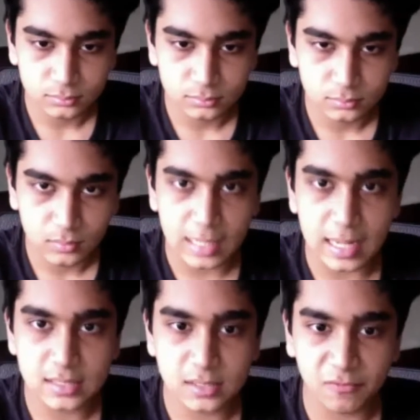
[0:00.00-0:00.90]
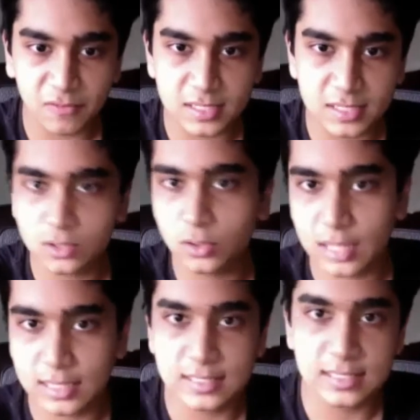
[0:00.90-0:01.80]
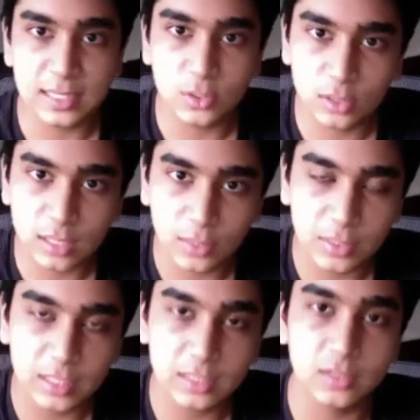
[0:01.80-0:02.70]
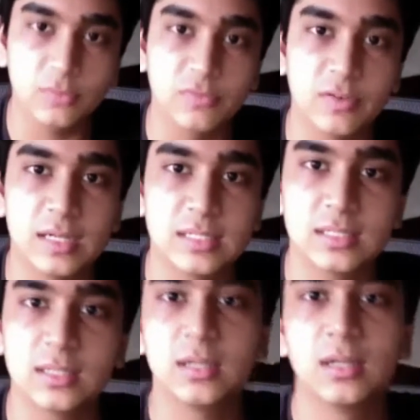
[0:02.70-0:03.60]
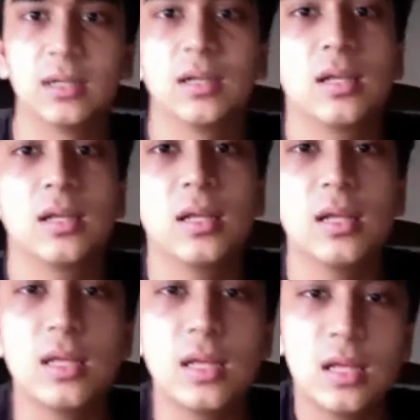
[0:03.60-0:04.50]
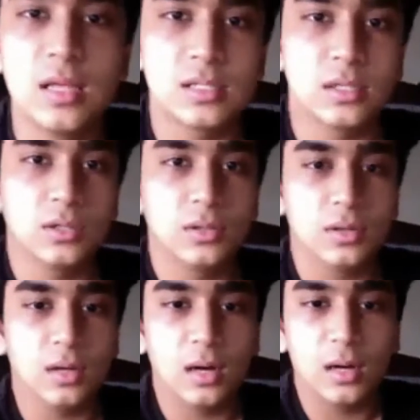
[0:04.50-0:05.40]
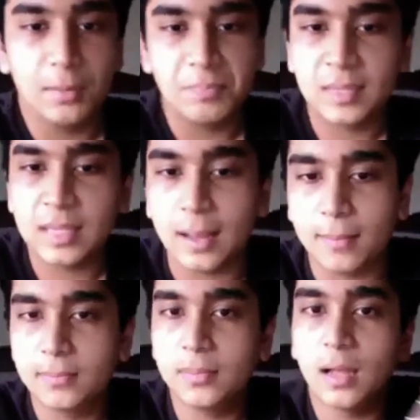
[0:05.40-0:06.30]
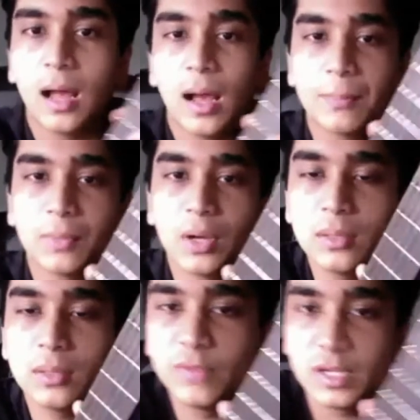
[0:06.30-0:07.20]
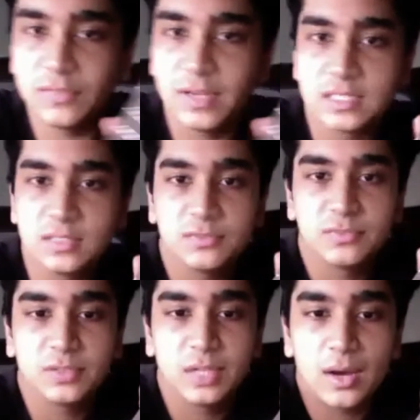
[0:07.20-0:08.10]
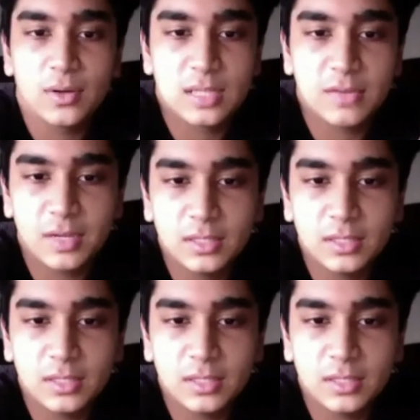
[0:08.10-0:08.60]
Yeah, that's the first chord. That's the C chord that we need to do first. So yeah, I'm gonna move on to Vaishnav for now. Is that fine?